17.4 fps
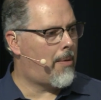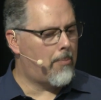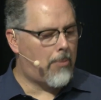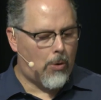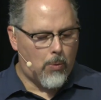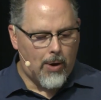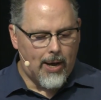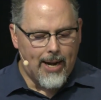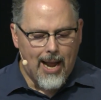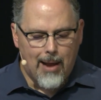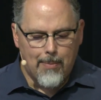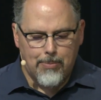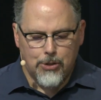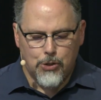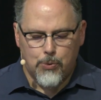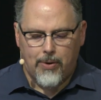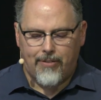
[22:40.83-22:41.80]
But what
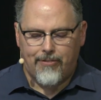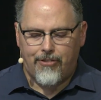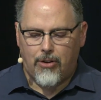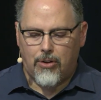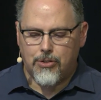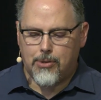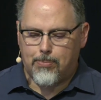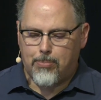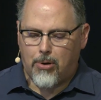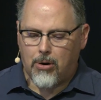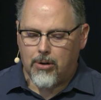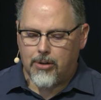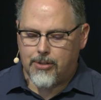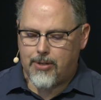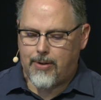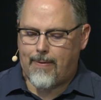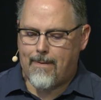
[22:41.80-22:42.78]
happens when it falls
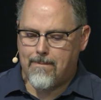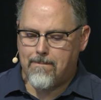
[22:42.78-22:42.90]
apart?